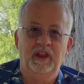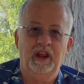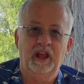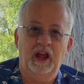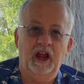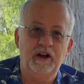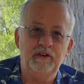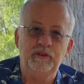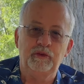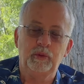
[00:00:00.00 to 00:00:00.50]

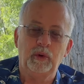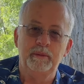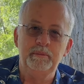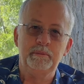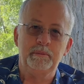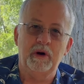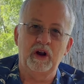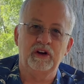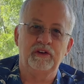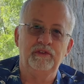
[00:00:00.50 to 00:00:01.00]
Hi
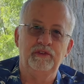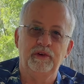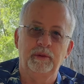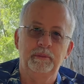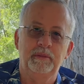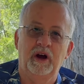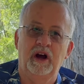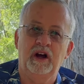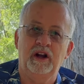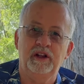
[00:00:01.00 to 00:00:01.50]
everyone, Mark
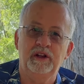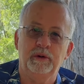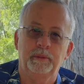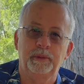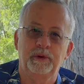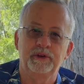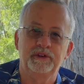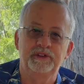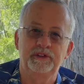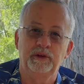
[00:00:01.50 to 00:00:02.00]
from Audio
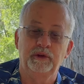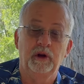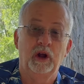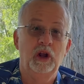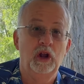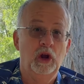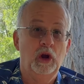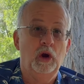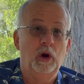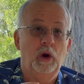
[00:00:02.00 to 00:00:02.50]
Pursuit,
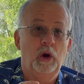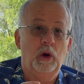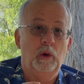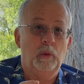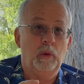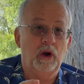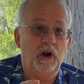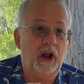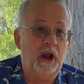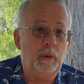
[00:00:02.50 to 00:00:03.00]

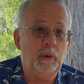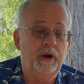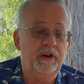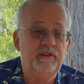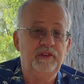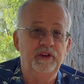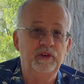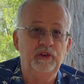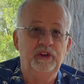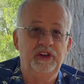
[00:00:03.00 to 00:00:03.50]
where I
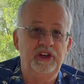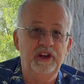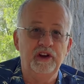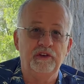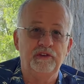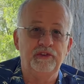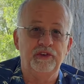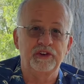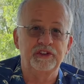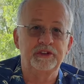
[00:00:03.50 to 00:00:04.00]
review gear
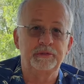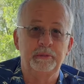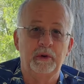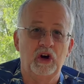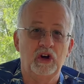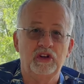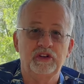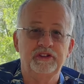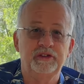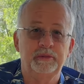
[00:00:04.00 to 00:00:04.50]
for
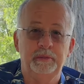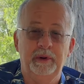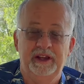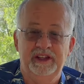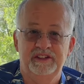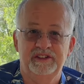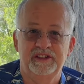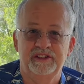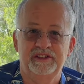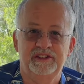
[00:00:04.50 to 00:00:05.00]
small
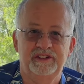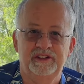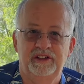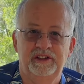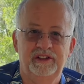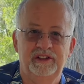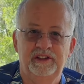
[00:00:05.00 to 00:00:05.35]
spaces.